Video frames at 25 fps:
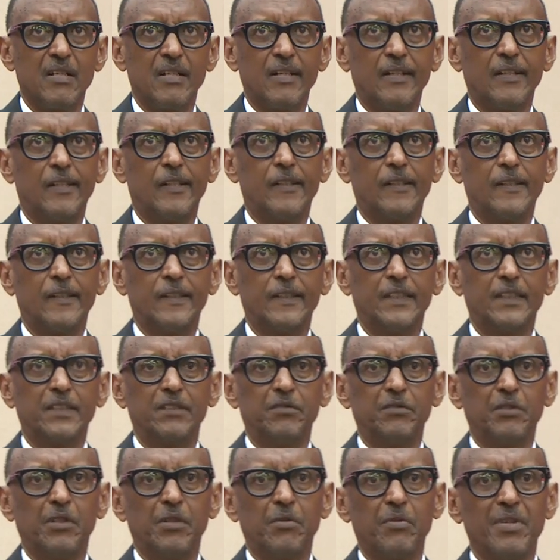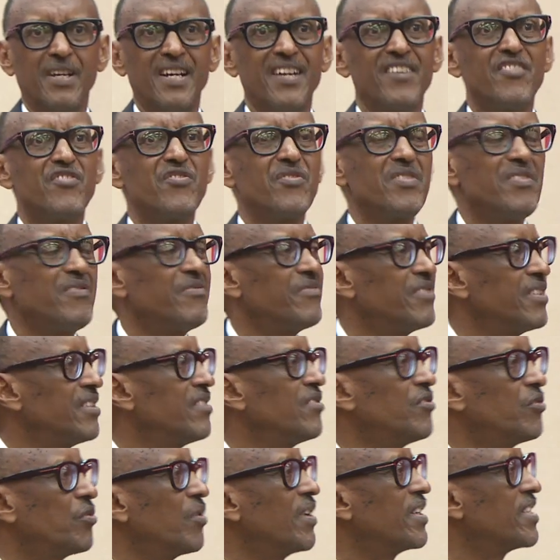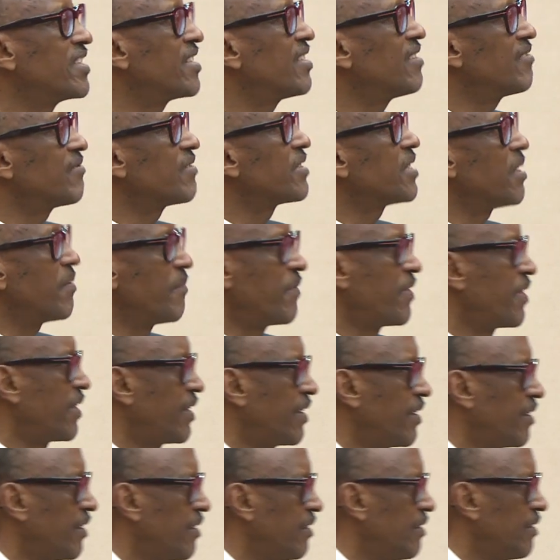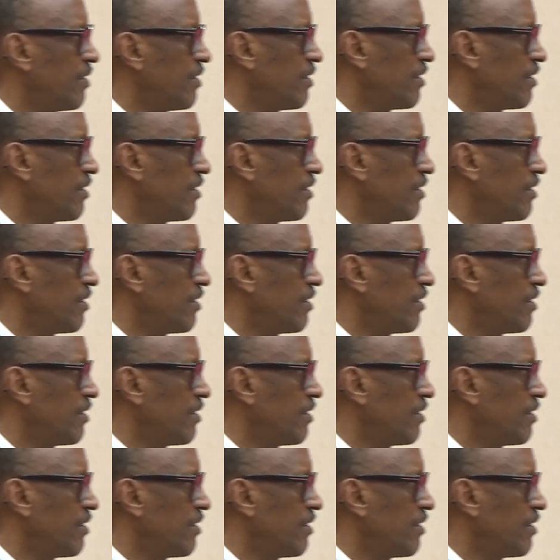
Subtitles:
We are driven to achieve something.